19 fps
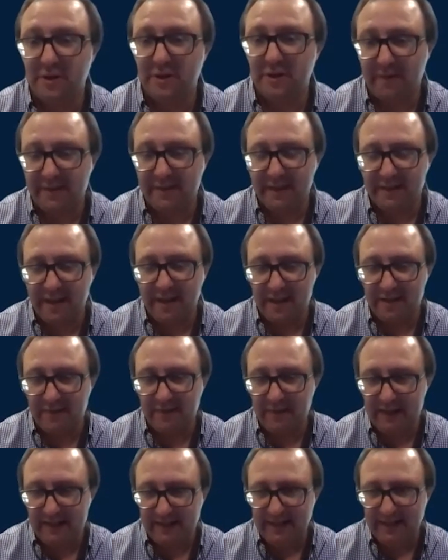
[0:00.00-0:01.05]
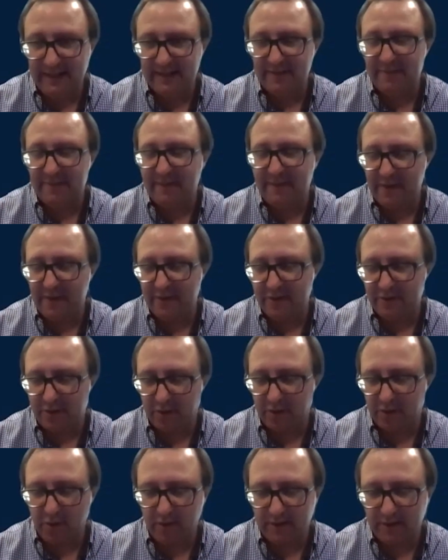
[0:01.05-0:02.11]
obviously as VCs and founders, our
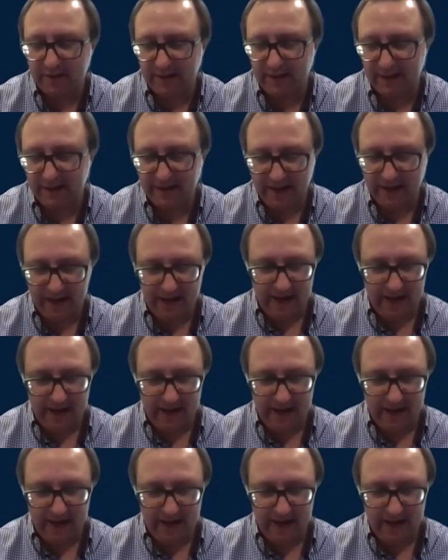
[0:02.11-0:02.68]
goal is to